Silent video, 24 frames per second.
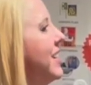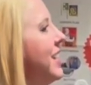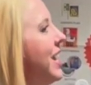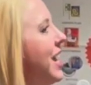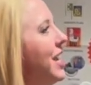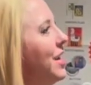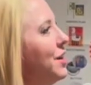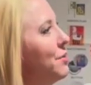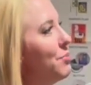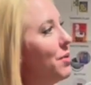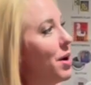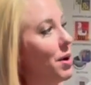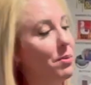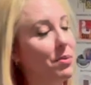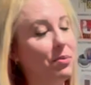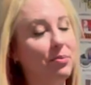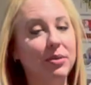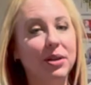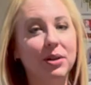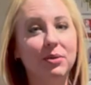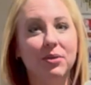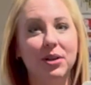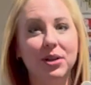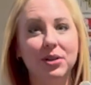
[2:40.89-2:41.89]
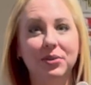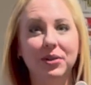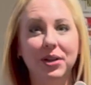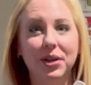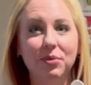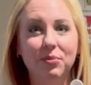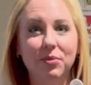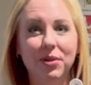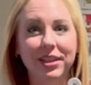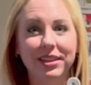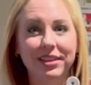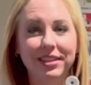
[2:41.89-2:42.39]
You're probably
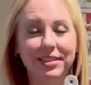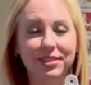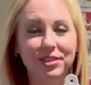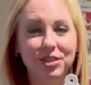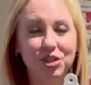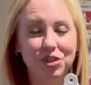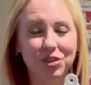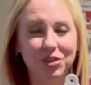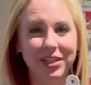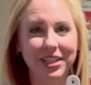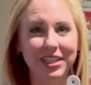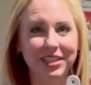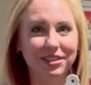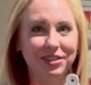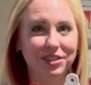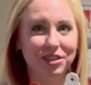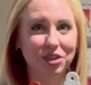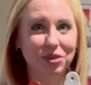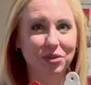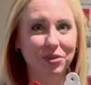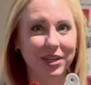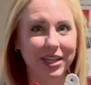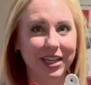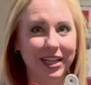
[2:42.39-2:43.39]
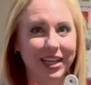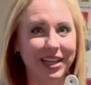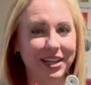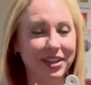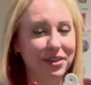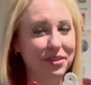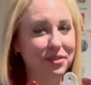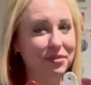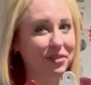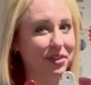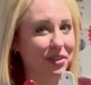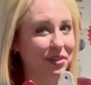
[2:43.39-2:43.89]
wondering what this tree is doing here
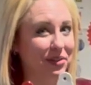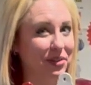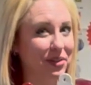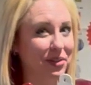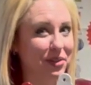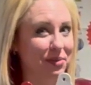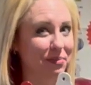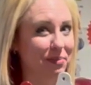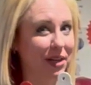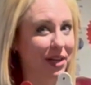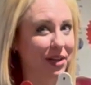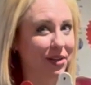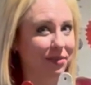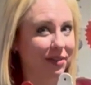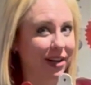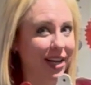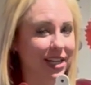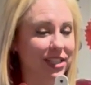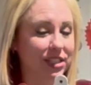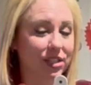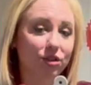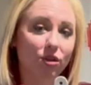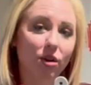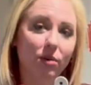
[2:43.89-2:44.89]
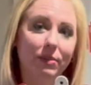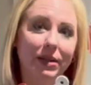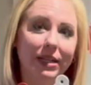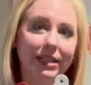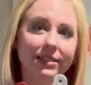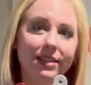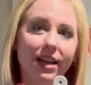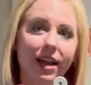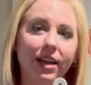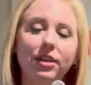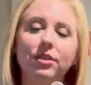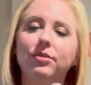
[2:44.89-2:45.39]
if you're new to Bennett Ranch. So I'm gonna
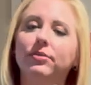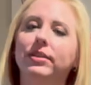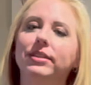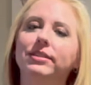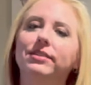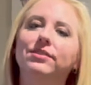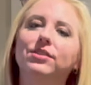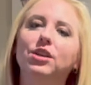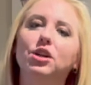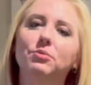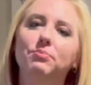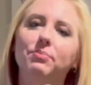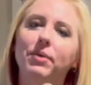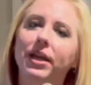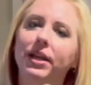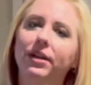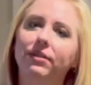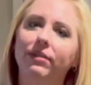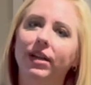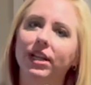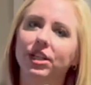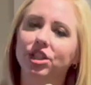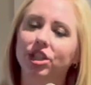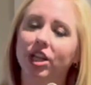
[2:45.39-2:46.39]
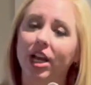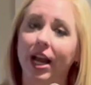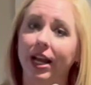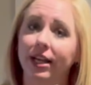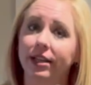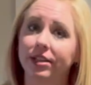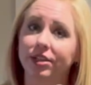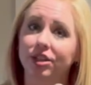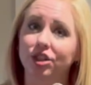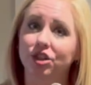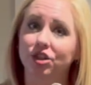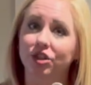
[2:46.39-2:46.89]
tell you, this is our Bennett Ranch
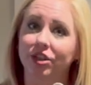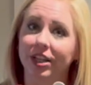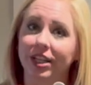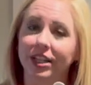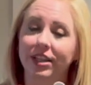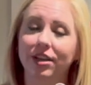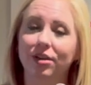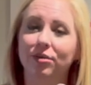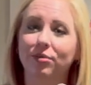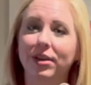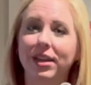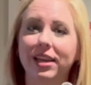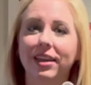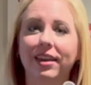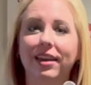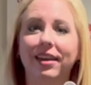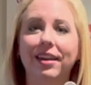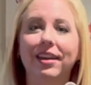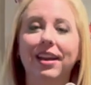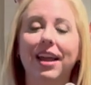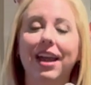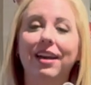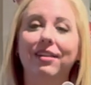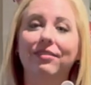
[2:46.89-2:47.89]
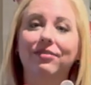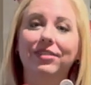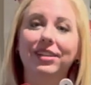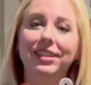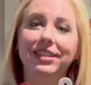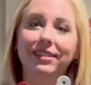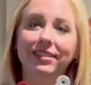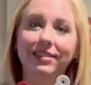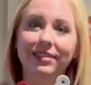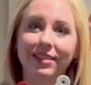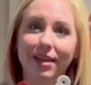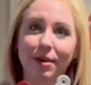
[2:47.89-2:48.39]
kindness tree that we get every
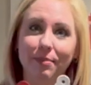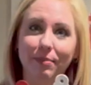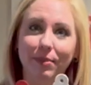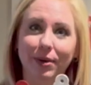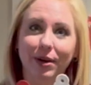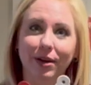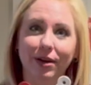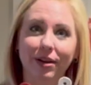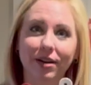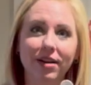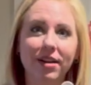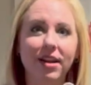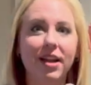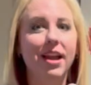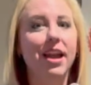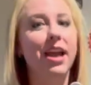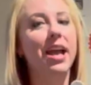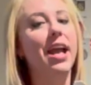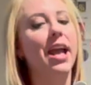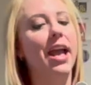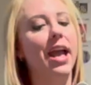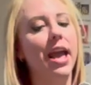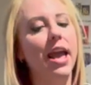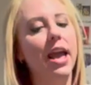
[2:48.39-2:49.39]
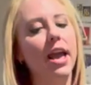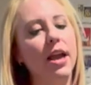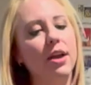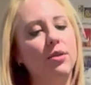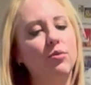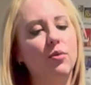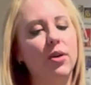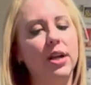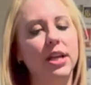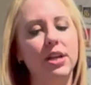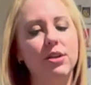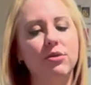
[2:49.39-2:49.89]
December.
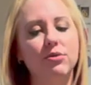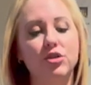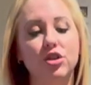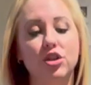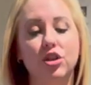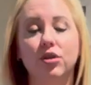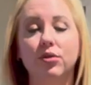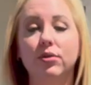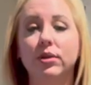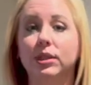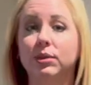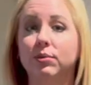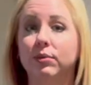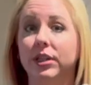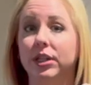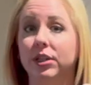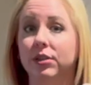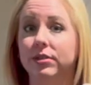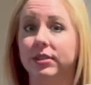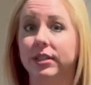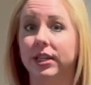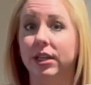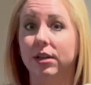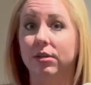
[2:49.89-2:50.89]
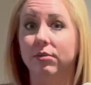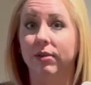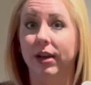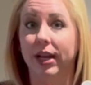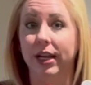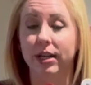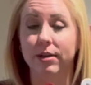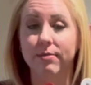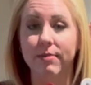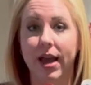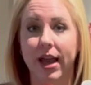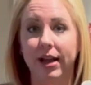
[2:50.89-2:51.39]
And what you do is when you see a
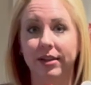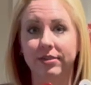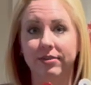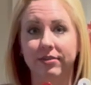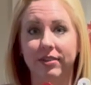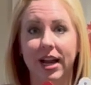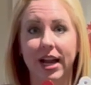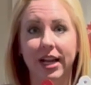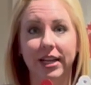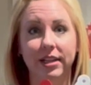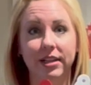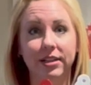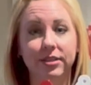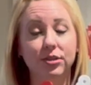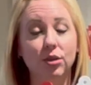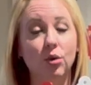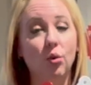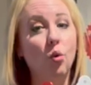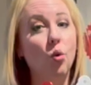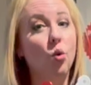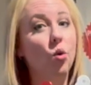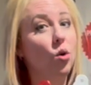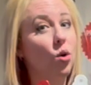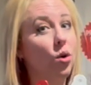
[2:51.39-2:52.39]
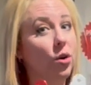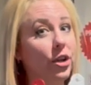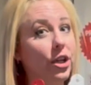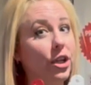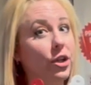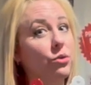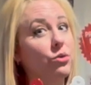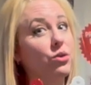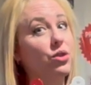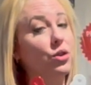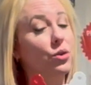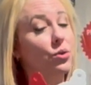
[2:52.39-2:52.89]
random act of kindness or
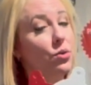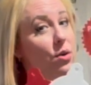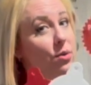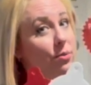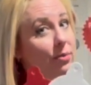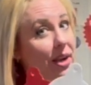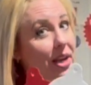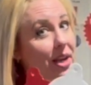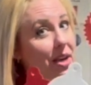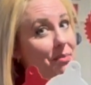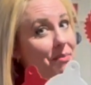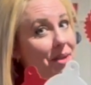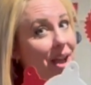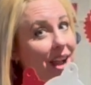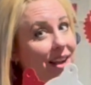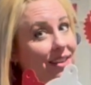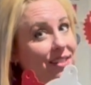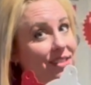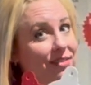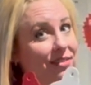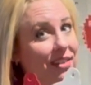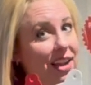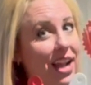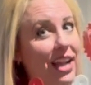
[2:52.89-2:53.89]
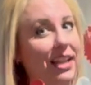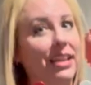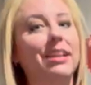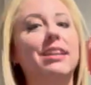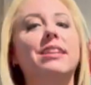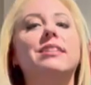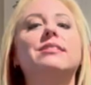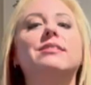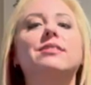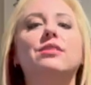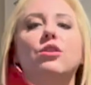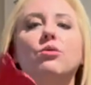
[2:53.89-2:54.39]
you do a random act of
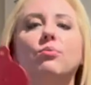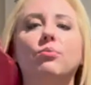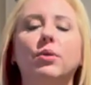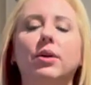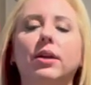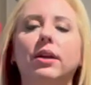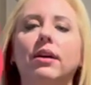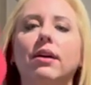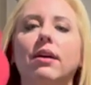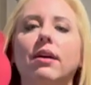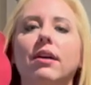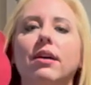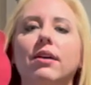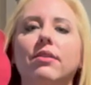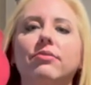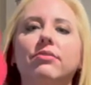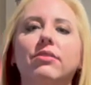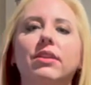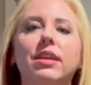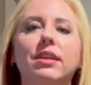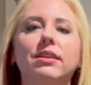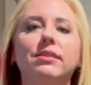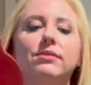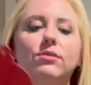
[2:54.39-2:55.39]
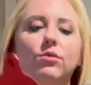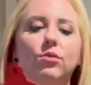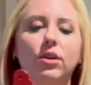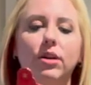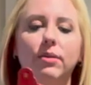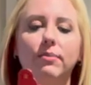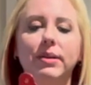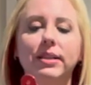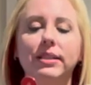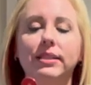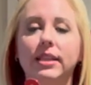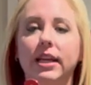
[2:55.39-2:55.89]
kindness, you put it on these
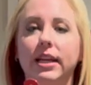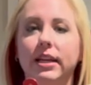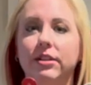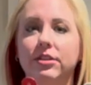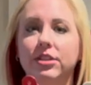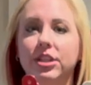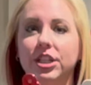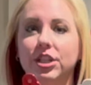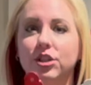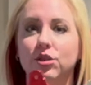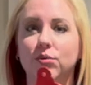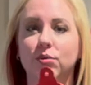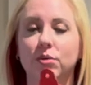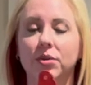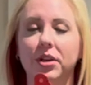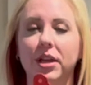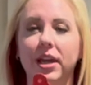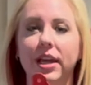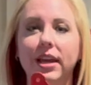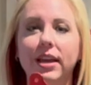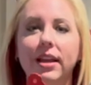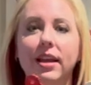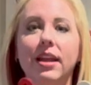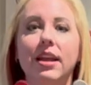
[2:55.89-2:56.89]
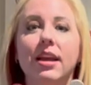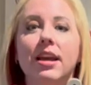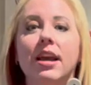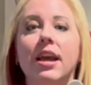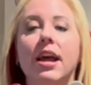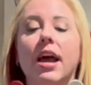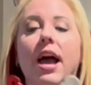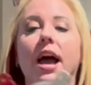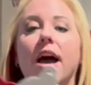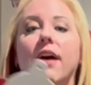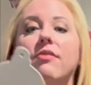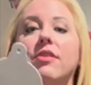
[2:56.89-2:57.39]
ornaments that your teacher will get
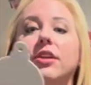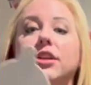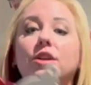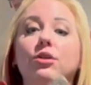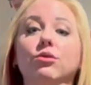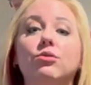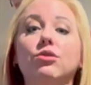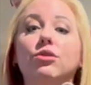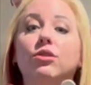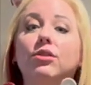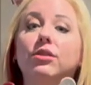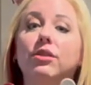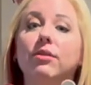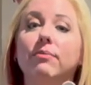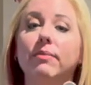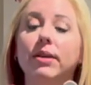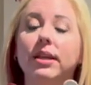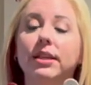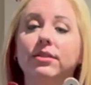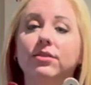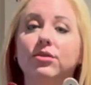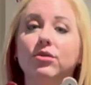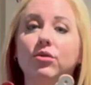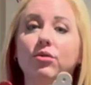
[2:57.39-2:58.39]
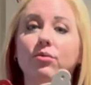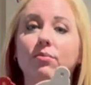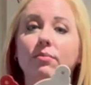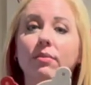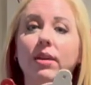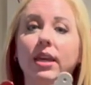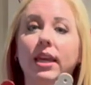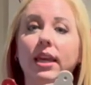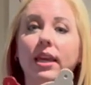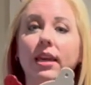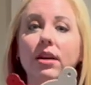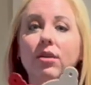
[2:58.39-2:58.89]
and then you turn them into
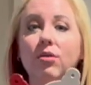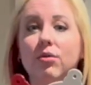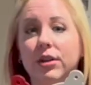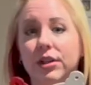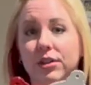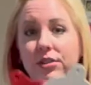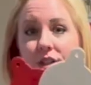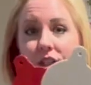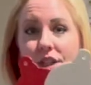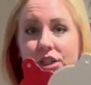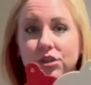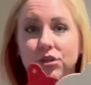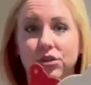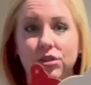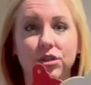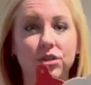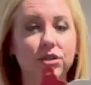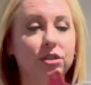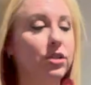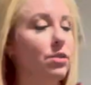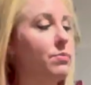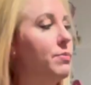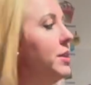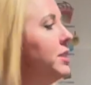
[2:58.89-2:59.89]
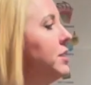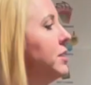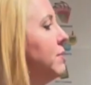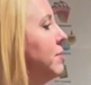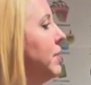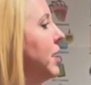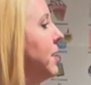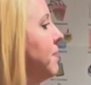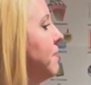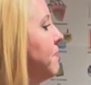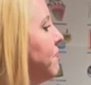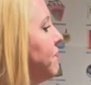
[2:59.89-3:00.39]
me or your teacher turns them into
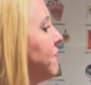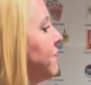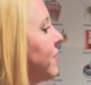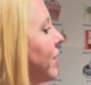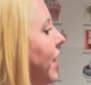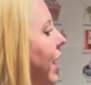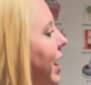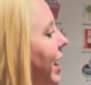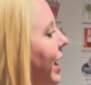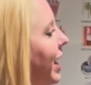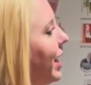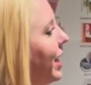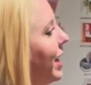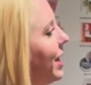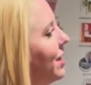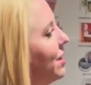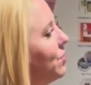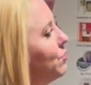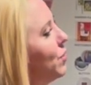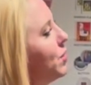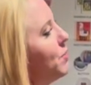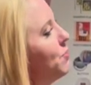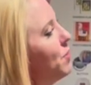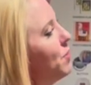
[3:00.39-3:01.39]
me and we